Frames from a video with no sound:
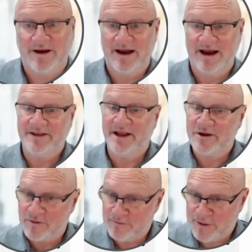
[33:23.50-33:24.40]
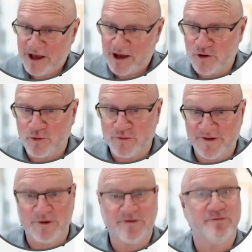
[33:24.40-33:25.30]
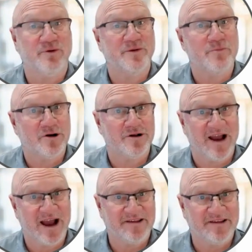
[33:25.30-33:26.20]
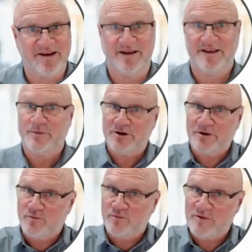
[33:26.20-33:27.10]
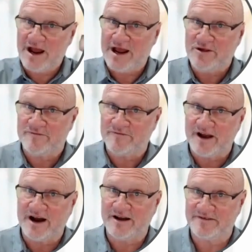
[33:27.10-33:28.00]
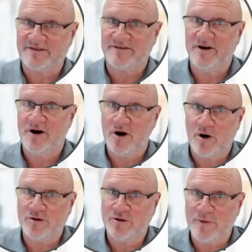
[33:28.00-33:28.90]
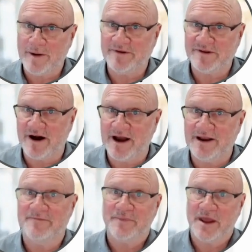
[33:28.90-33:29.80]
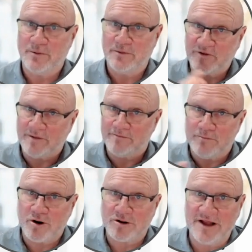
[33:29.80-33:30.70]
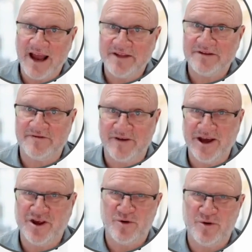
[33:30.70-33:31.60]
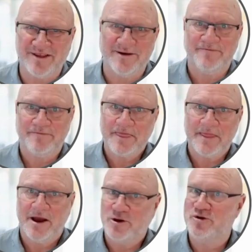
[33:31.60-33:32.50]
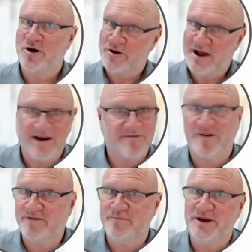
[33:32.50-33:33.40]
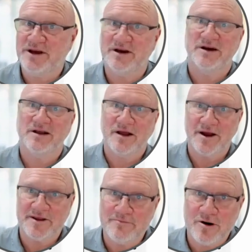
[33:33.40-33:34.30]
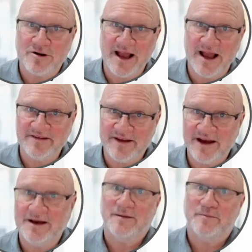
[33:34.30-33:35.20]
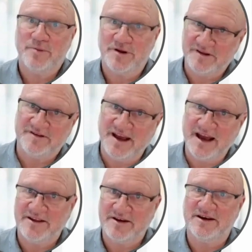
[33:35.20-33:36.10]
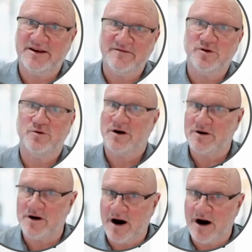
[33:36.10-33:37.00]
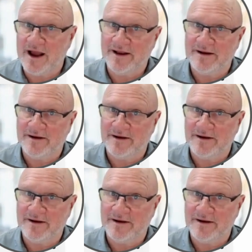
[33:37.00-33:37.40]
and then compare your response with the model answer. Now, we've got a range of tasks on the website, and we've got model answers for each one. You don't have to speak like the model answer, but it's there to give you a guide,